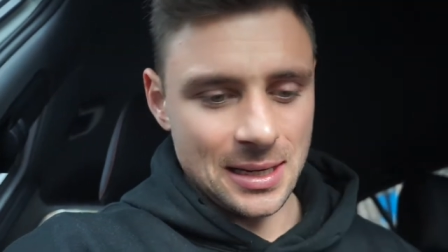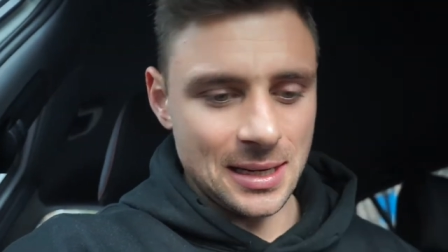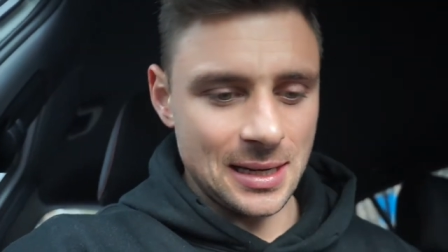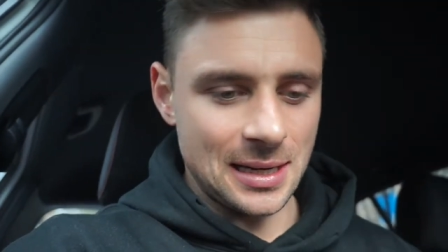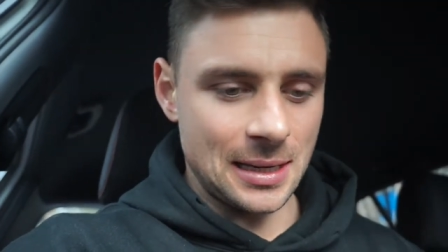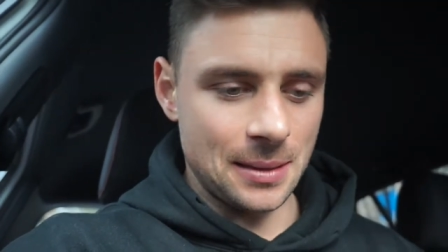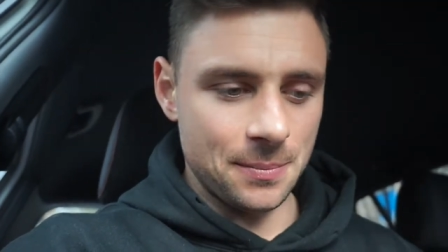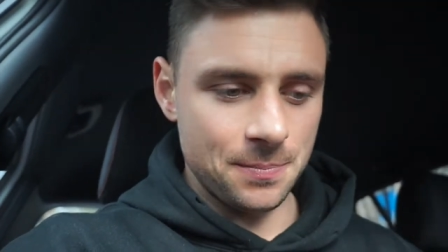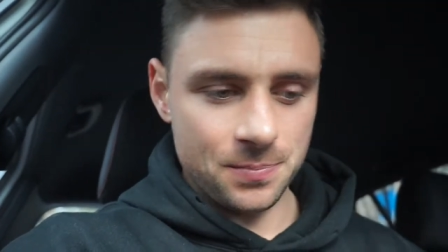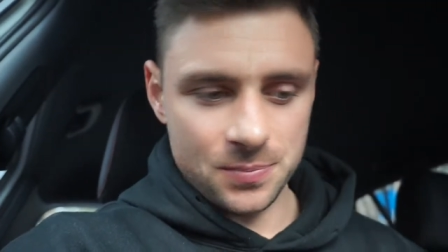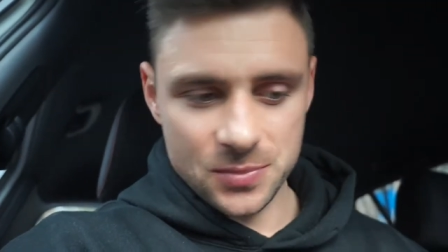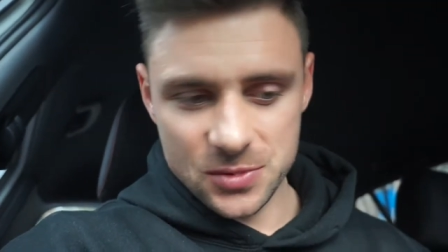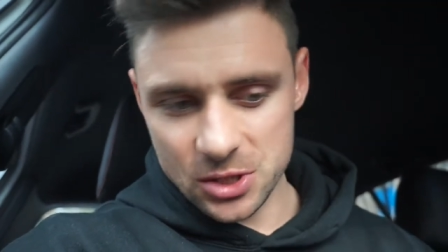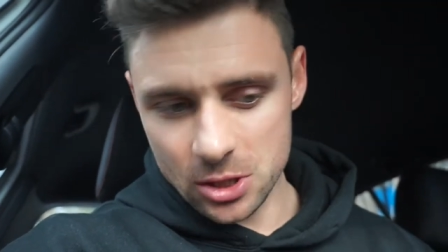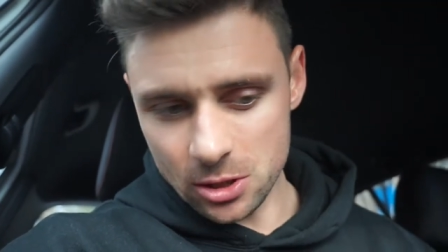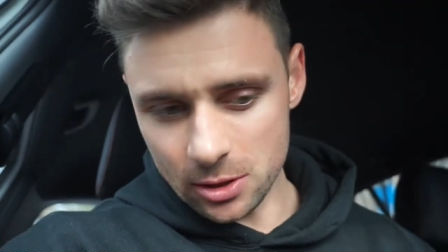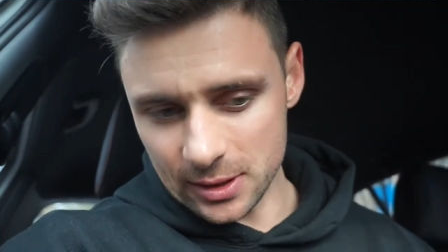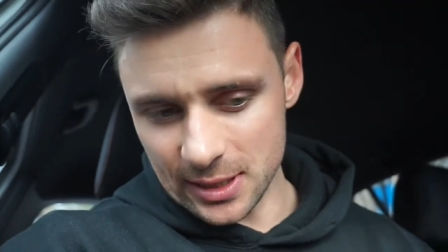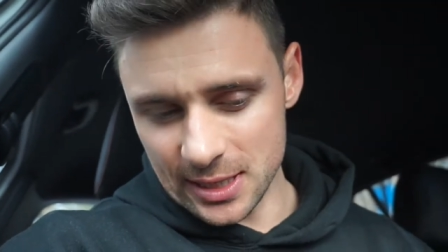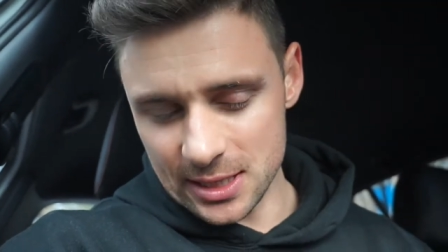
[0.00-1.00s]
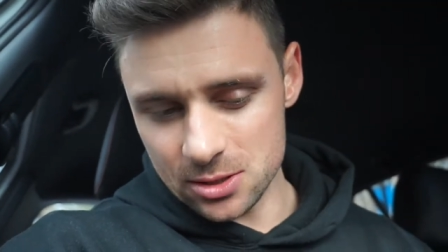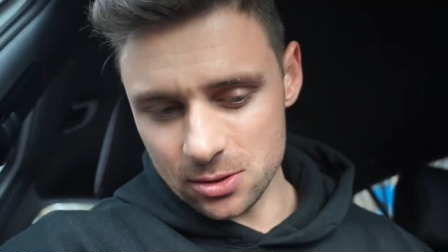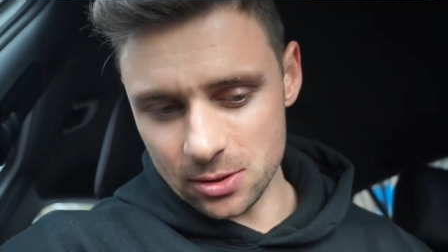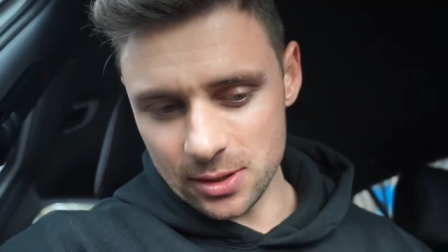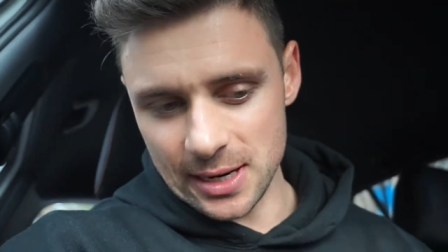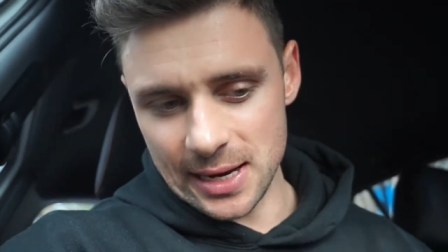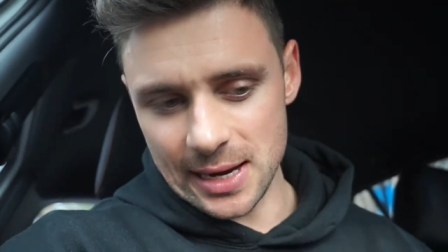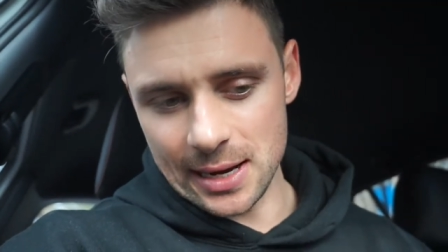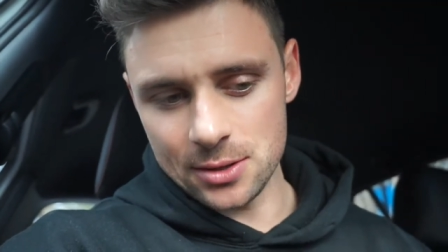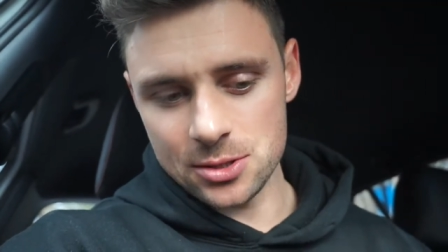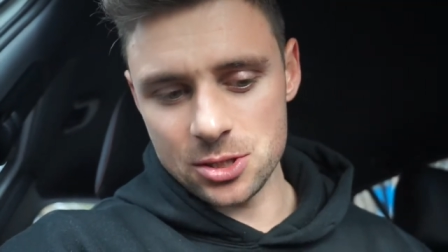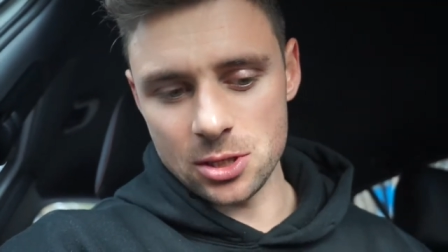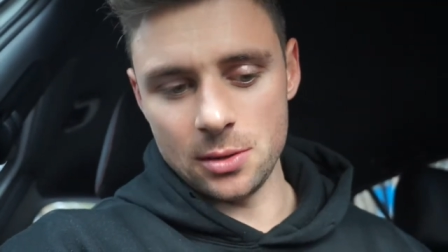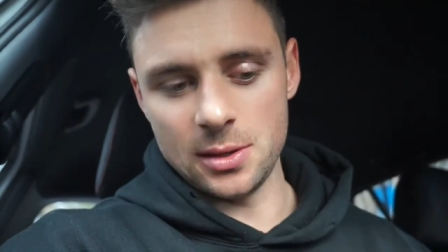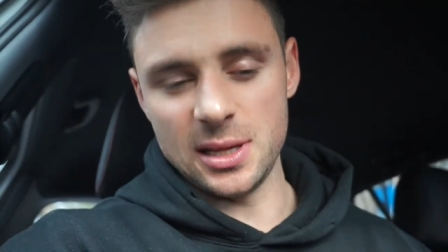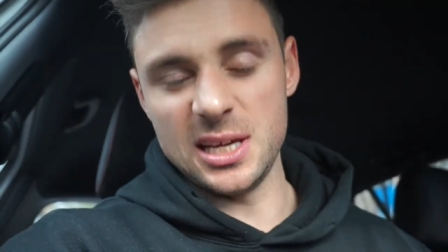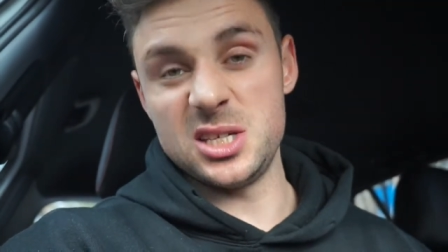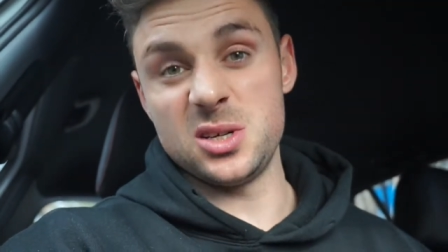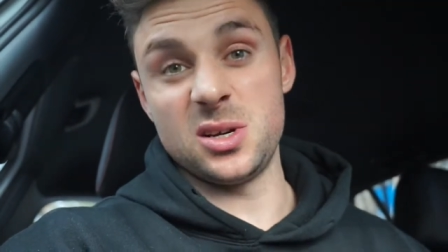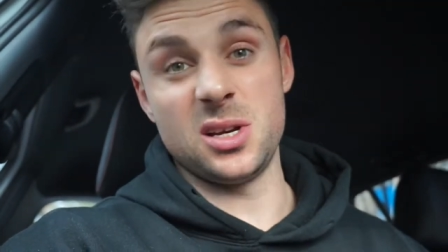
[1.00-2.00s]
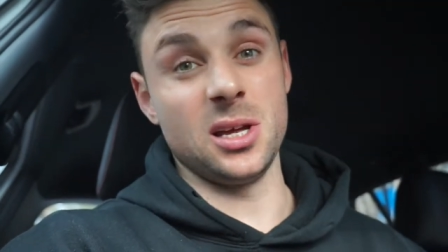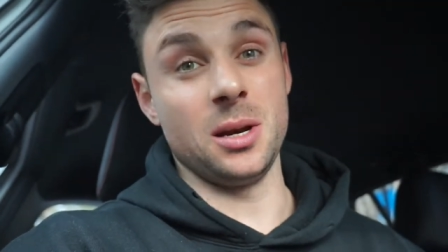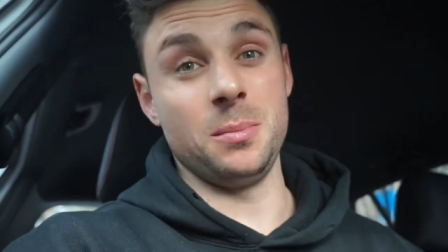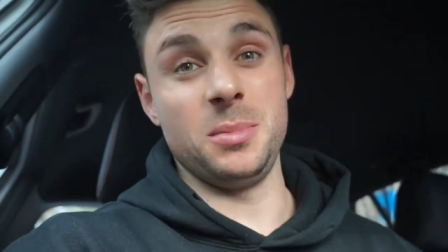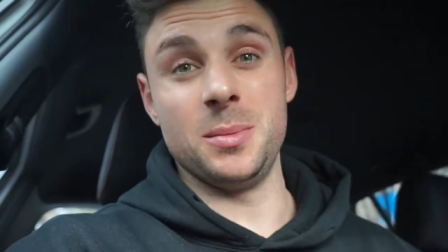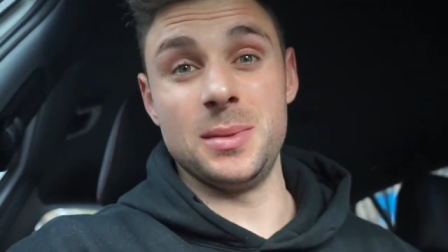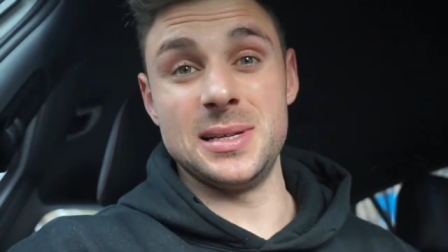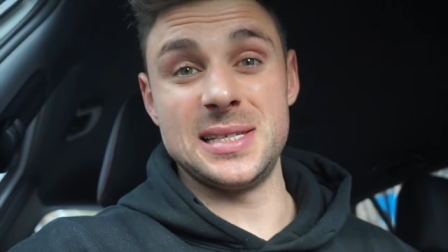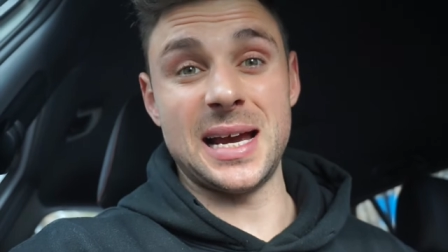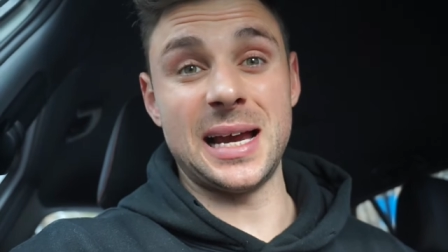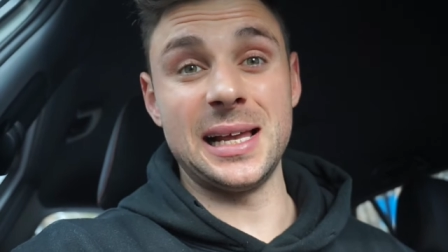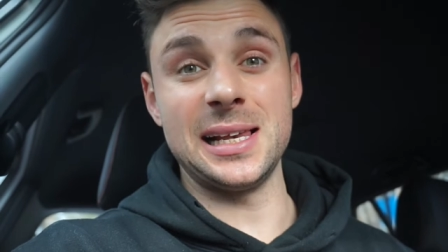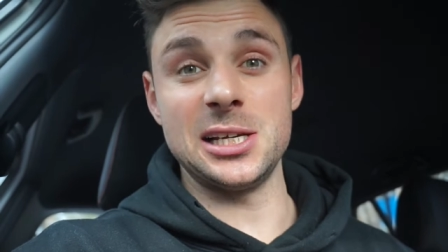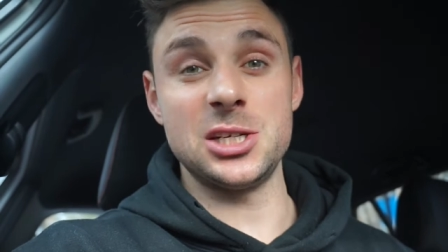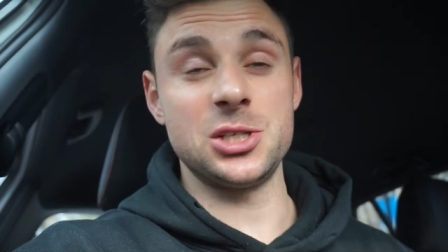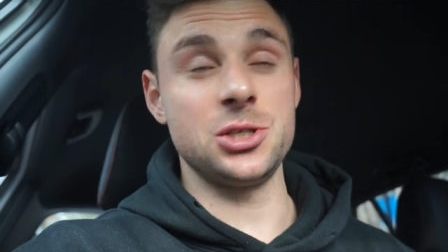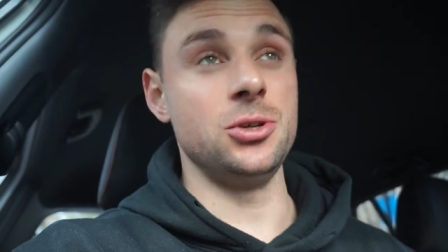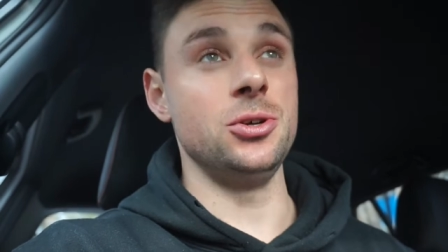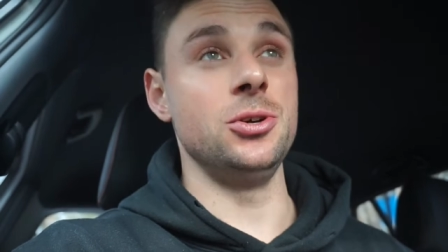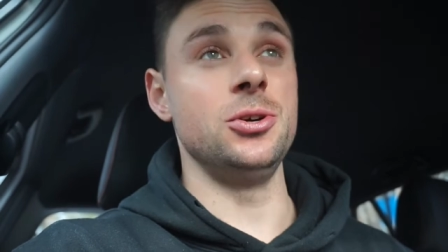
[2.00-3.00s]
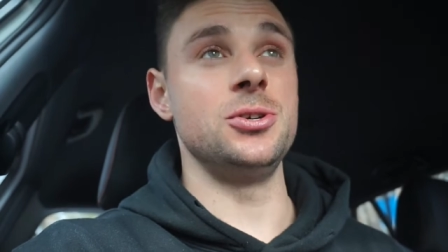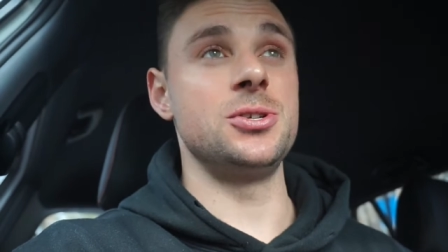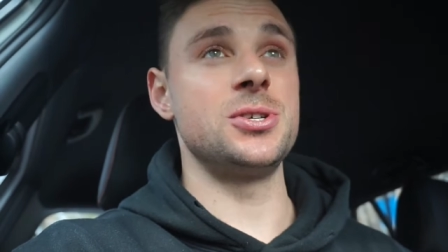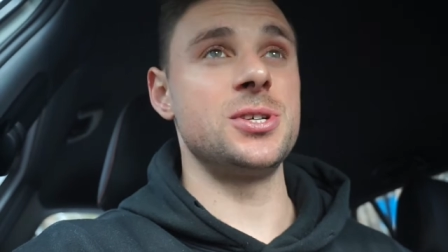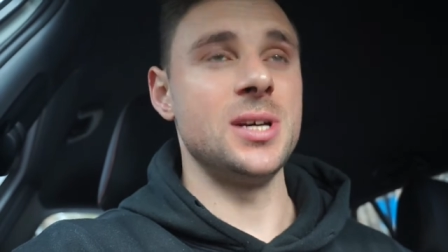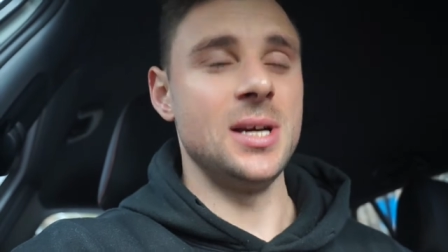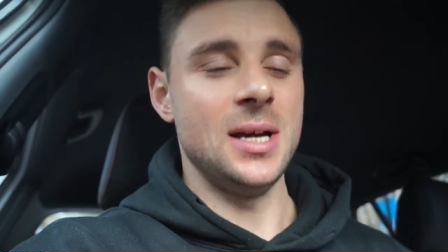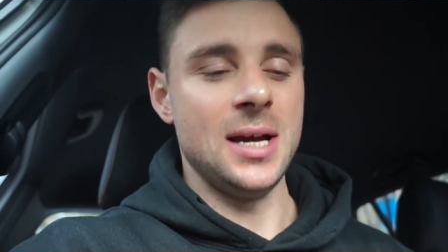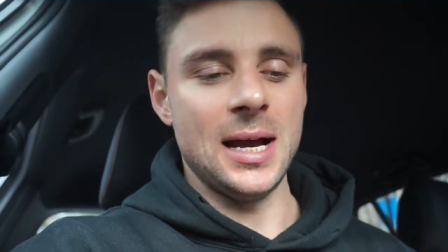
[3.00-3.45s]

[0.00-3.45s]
Um, so got these on now, so these are gonna be my daily shoes.